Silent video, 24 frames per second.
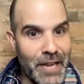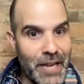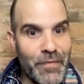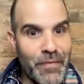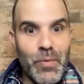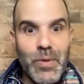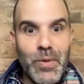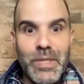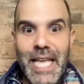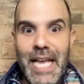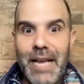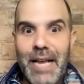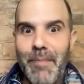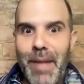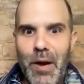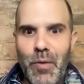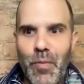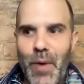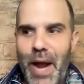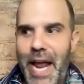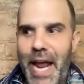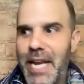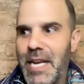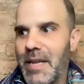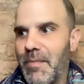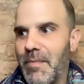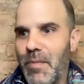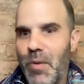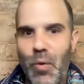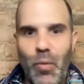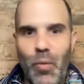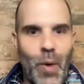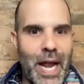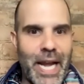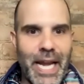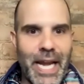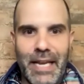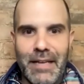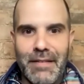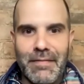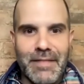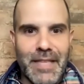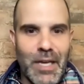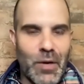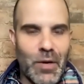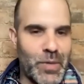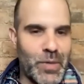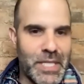If it was like my random
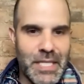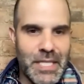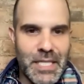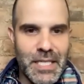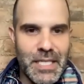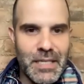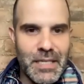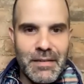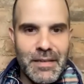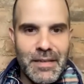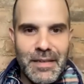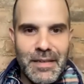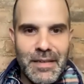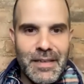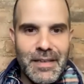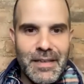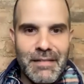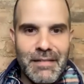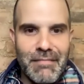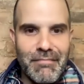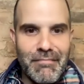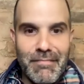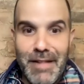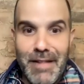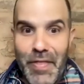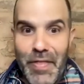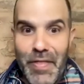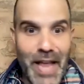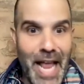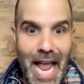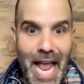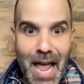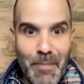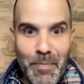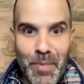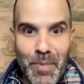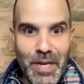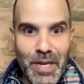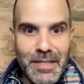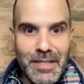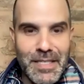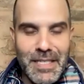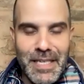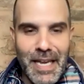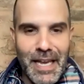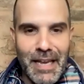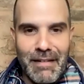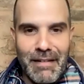wedding that was nothing
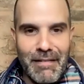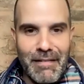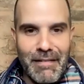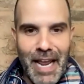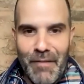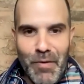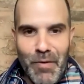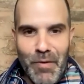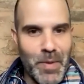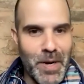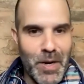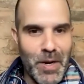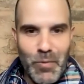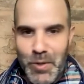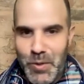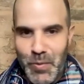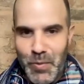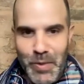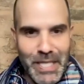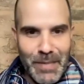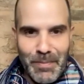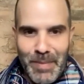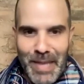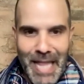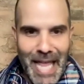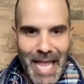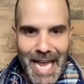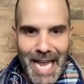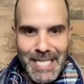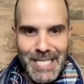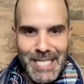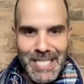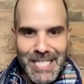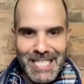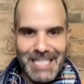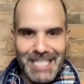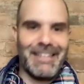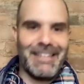happened and everybody was really bland,